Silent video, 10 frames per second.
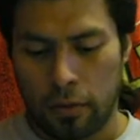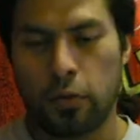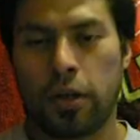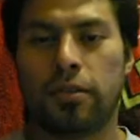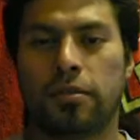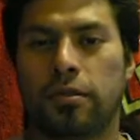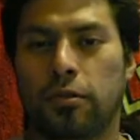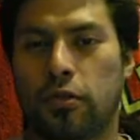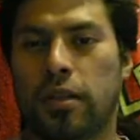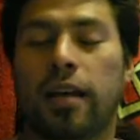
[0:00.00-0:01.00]
who here
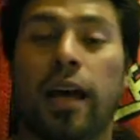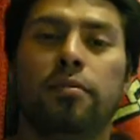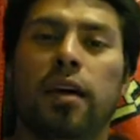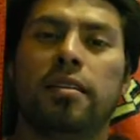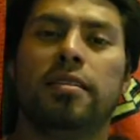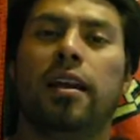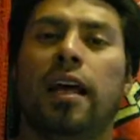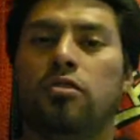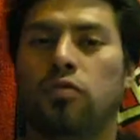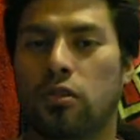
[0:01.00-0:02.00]
still drinks? I decided
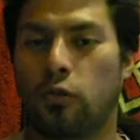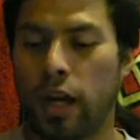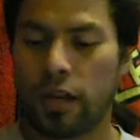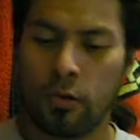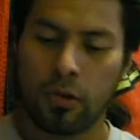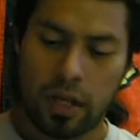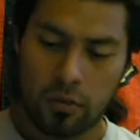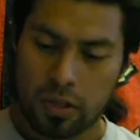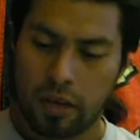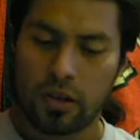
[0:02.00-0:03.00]
not to drink the red Kool-Aid
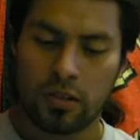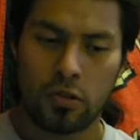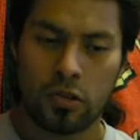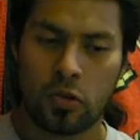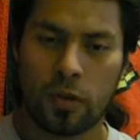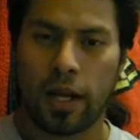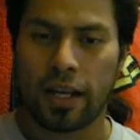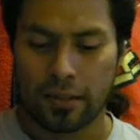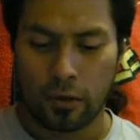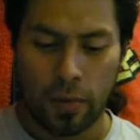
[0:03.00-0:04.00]
anymore because I figured it's too sweet, but
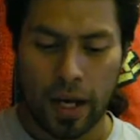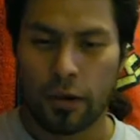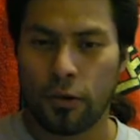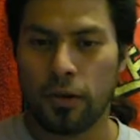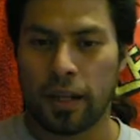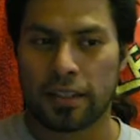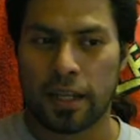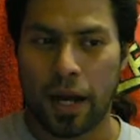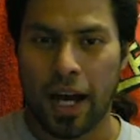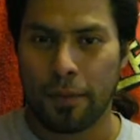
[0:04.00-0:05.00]
I still buy Kool-Aid,
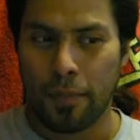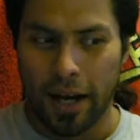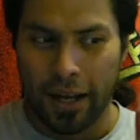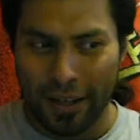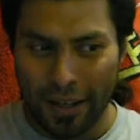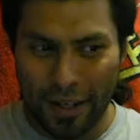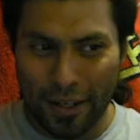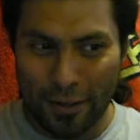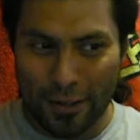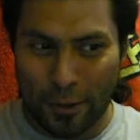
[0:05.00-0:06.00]
except I buy
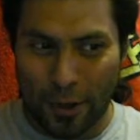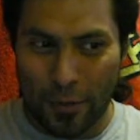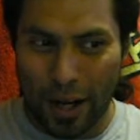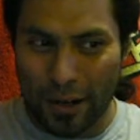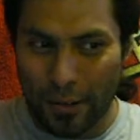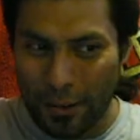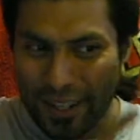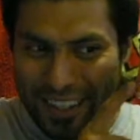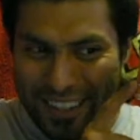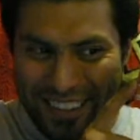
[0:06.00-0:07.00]
the store brand
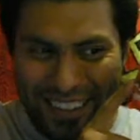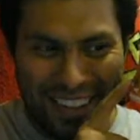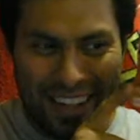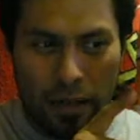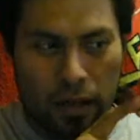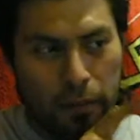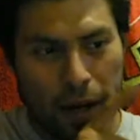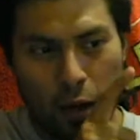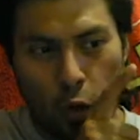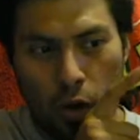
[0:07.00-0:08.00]
Kool-Aid.
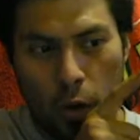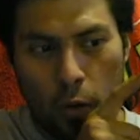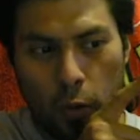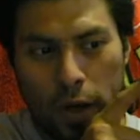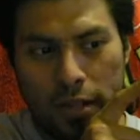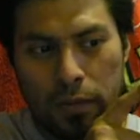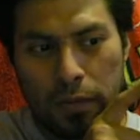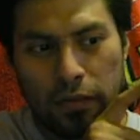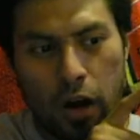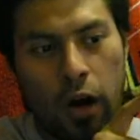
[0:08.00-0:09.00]
Buy the local Western
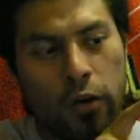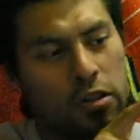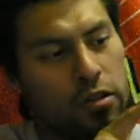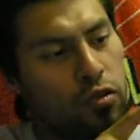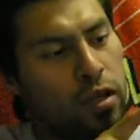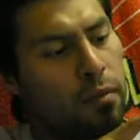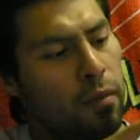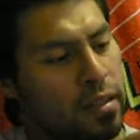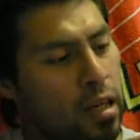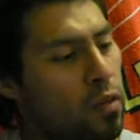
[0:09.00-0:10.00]
Beef orange drink
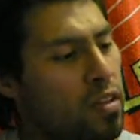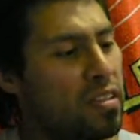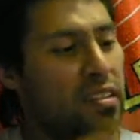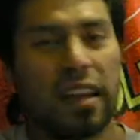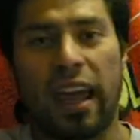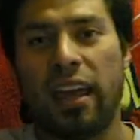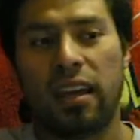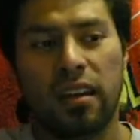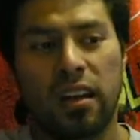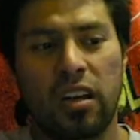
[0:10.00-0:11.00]
mix. I don't know if this is
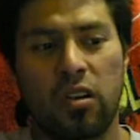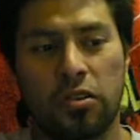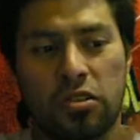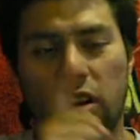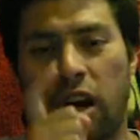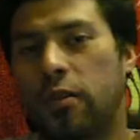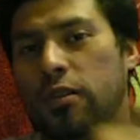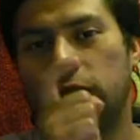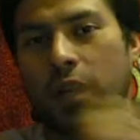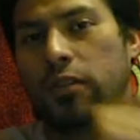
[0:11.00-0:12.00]
Tang or just
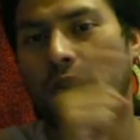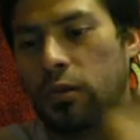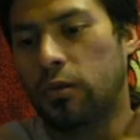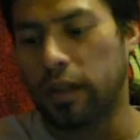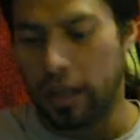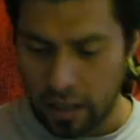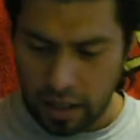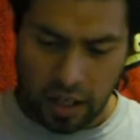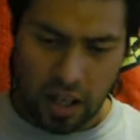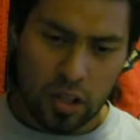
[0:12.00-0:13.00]
orange flavored Kool-Aid.
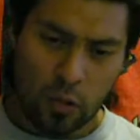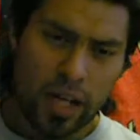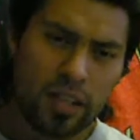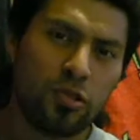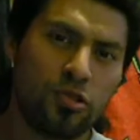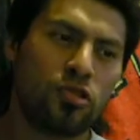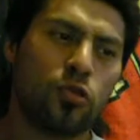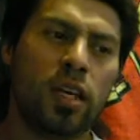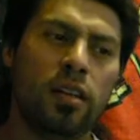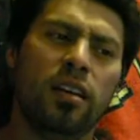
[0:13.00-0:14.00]
The red is too
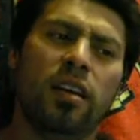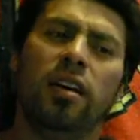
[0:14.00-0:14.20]
sweet,